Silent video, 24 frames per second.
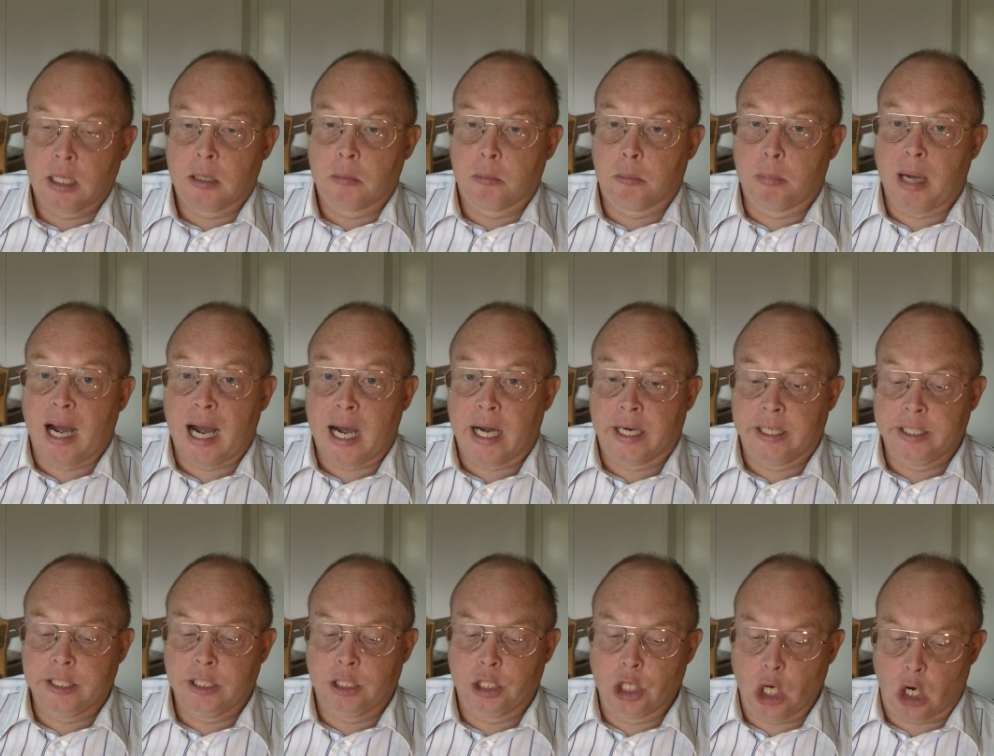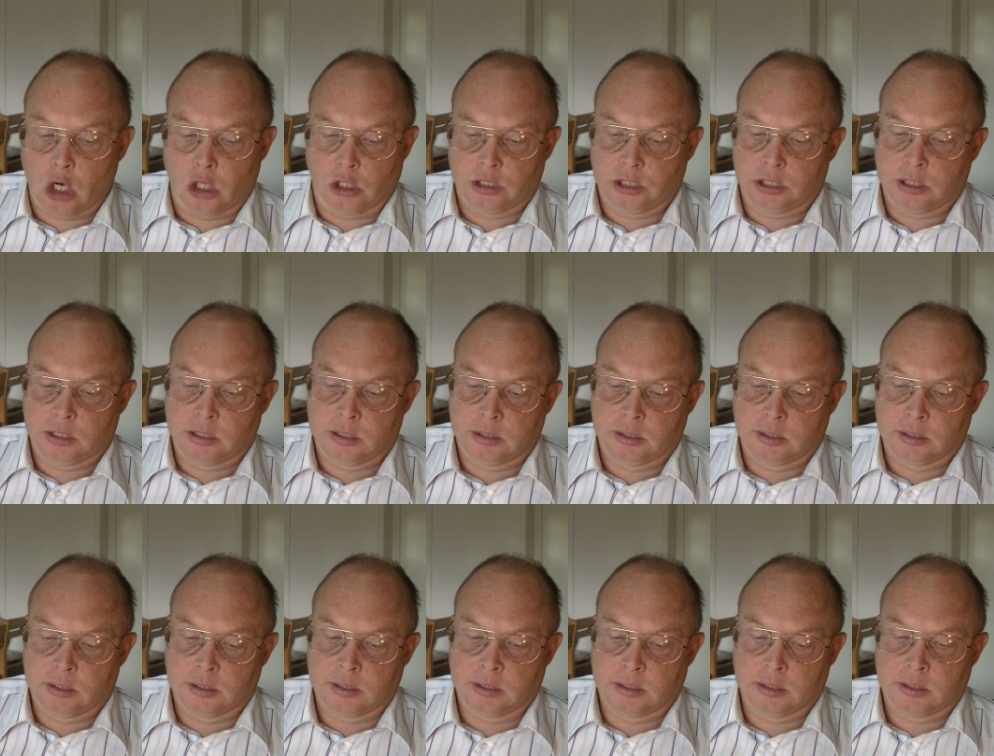by God.
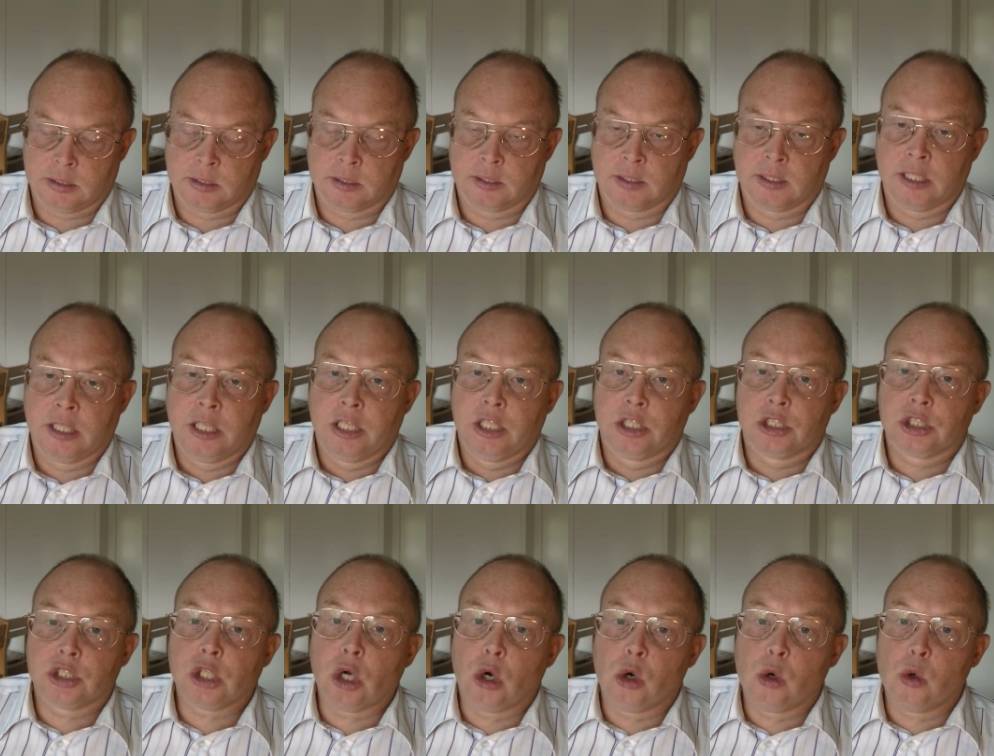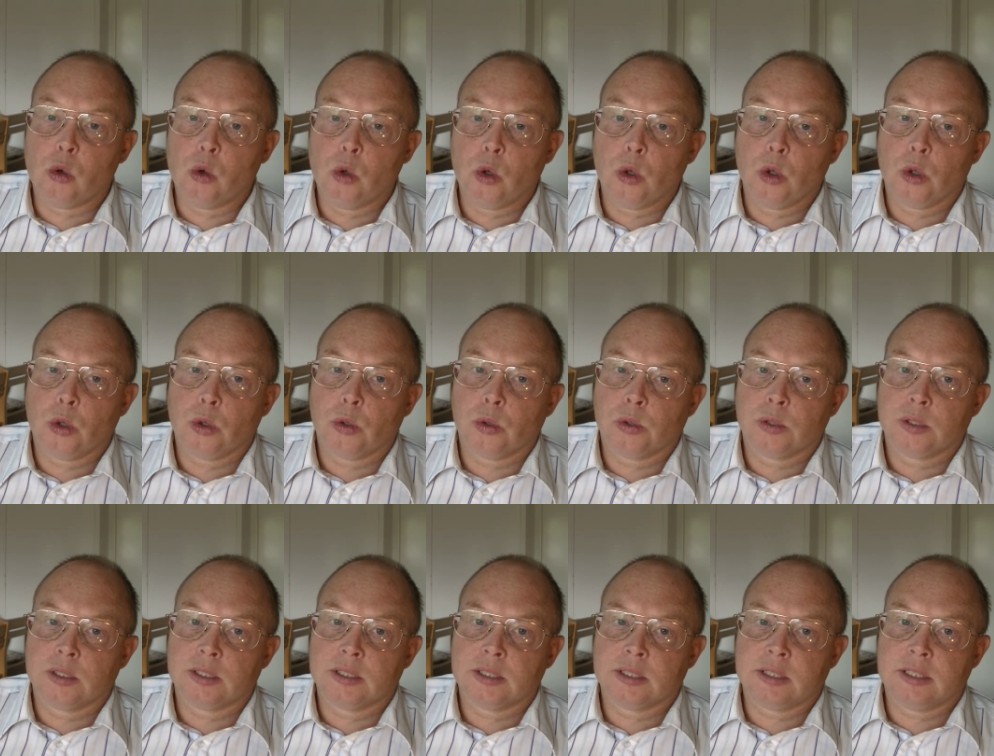So
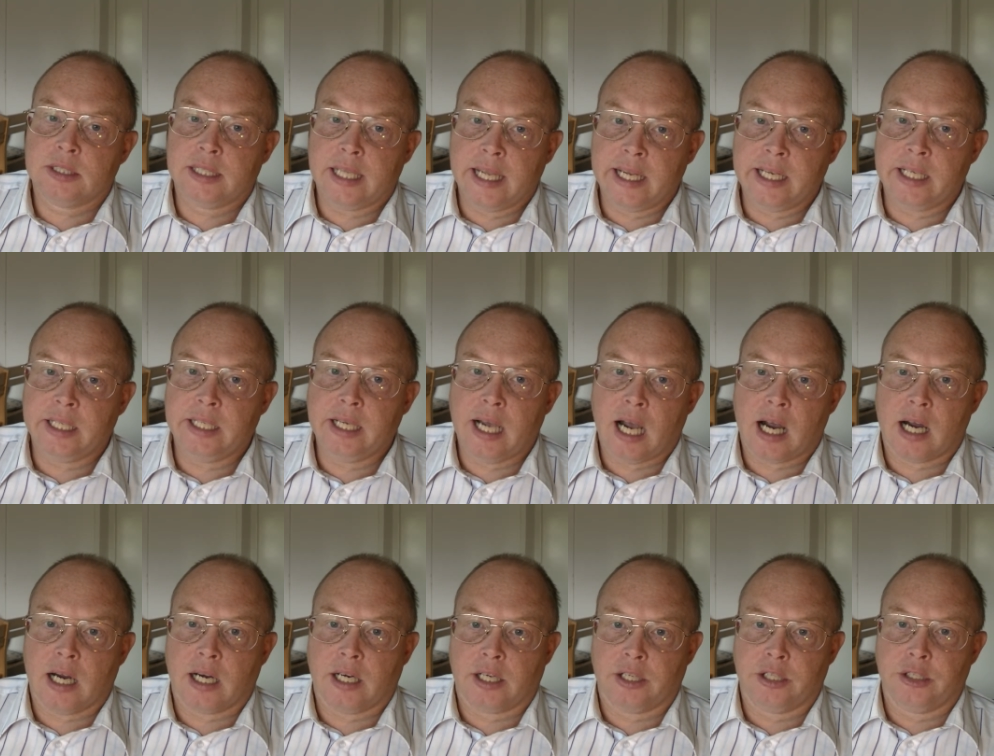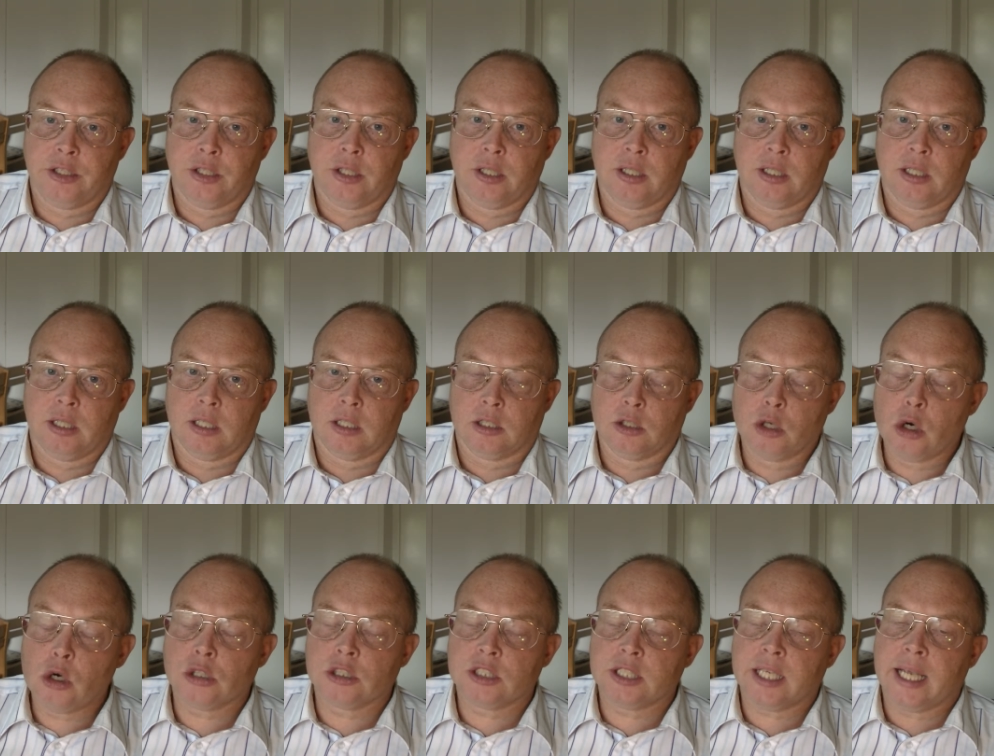they are uh,
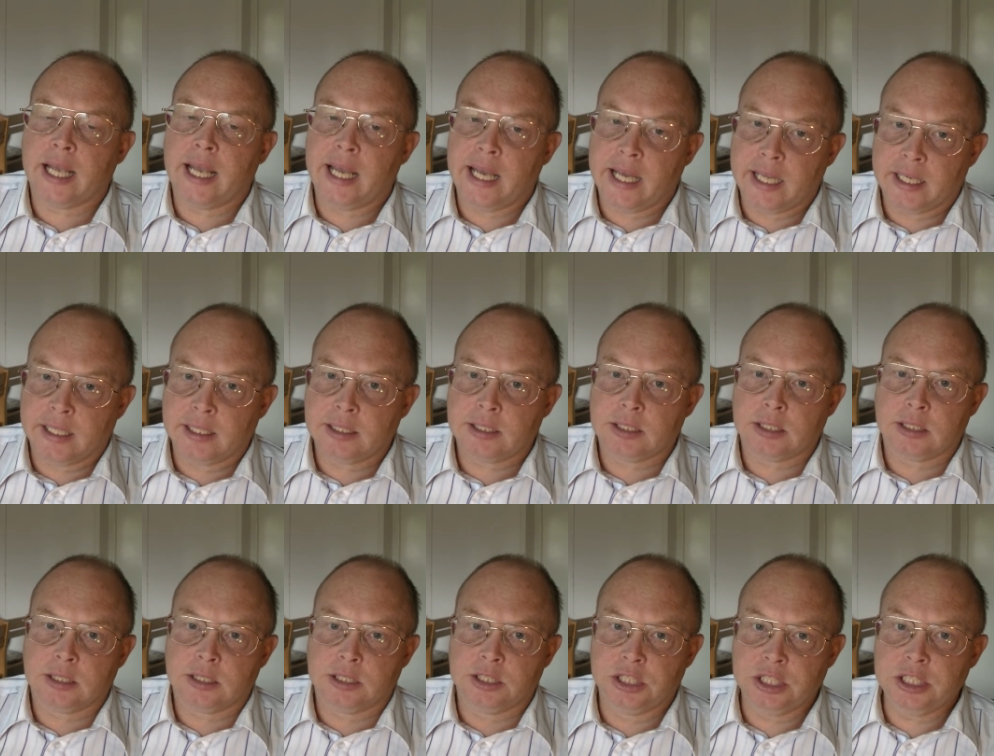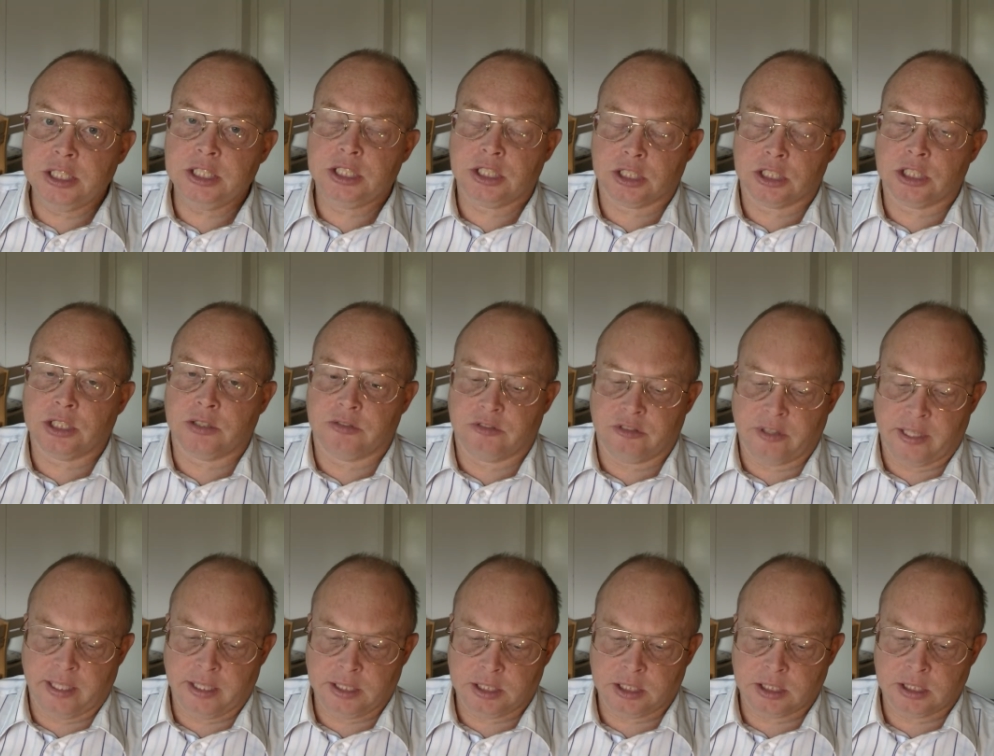God and Jesus, in
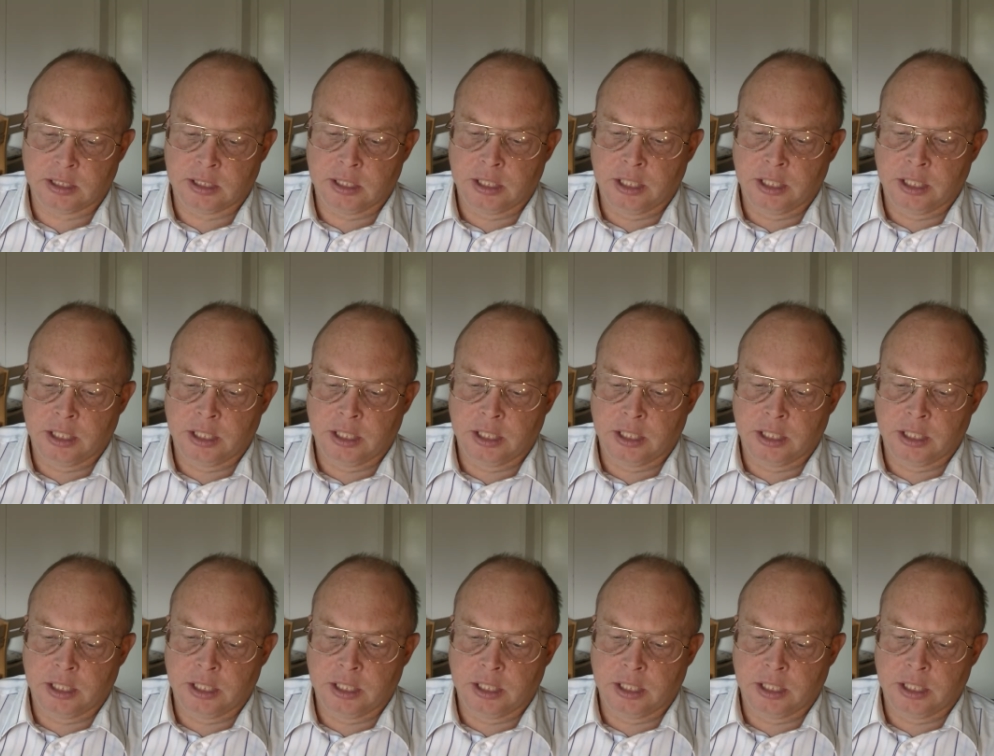fact,